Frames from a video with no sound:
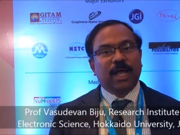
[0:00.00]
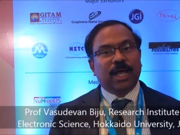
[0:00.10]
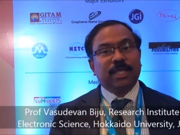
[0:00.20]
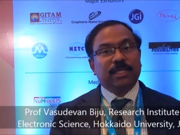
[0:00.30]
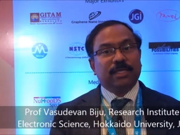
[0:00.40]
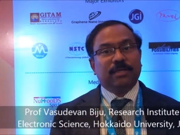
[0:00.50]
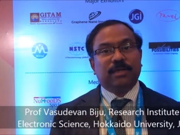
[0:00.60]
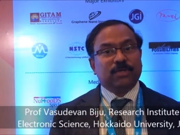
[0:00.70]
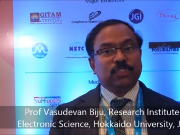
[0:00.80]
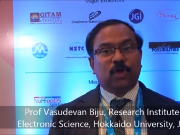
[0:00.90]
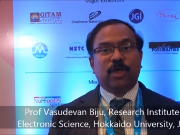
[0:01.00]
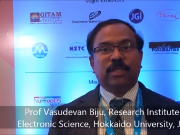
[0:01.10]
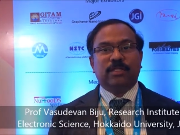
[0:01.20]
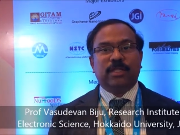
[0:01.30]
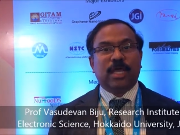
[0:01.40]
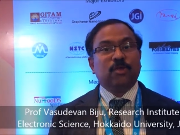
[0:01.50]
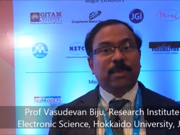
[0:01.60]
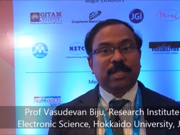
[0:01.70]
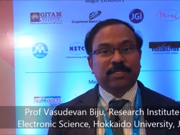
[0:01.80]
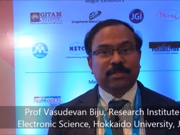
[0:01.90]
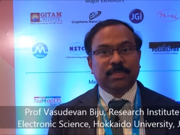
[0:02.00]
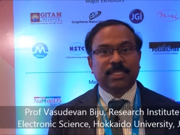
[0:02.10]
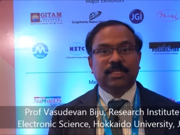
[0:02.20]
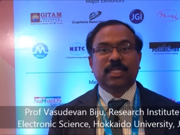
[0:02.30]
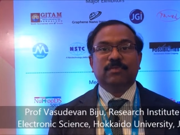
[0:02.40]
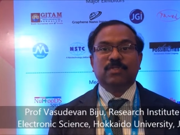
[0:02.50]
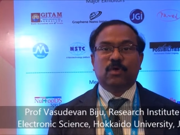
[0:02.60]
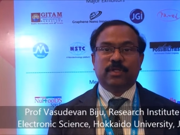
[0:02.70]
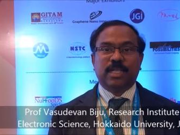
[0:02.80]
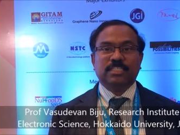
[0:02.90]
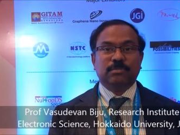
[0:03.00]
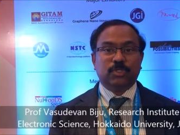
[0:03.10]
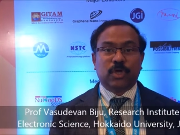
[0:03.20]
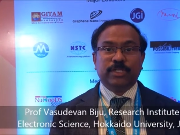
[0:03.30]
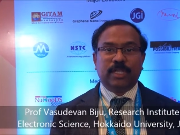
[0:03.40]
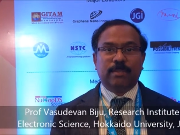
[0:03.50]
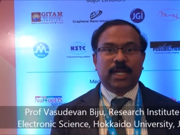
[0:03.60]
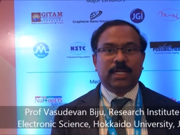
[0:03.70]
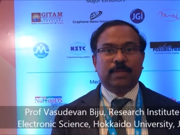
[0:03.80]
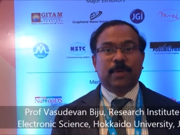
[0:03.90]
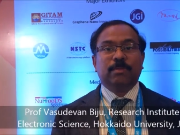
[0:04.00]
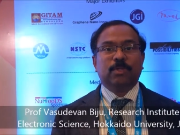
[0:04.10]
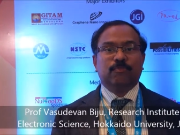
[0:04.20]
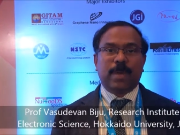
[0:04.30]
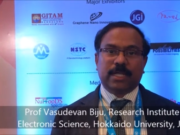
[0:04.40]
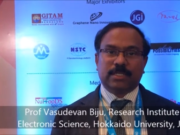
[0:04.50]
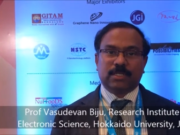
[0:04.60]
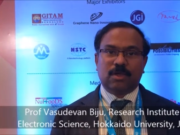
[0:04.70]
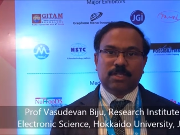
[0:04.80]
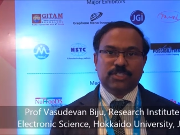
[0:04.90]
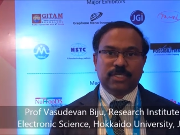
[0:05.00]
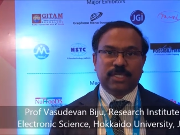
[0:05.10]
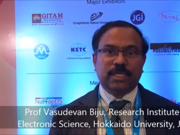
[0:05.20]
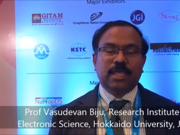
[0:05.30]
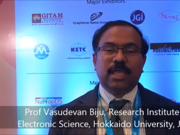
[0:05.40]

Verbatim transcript: I joined the nanobiotech meeting that was organized jointly by Department of Biotechnology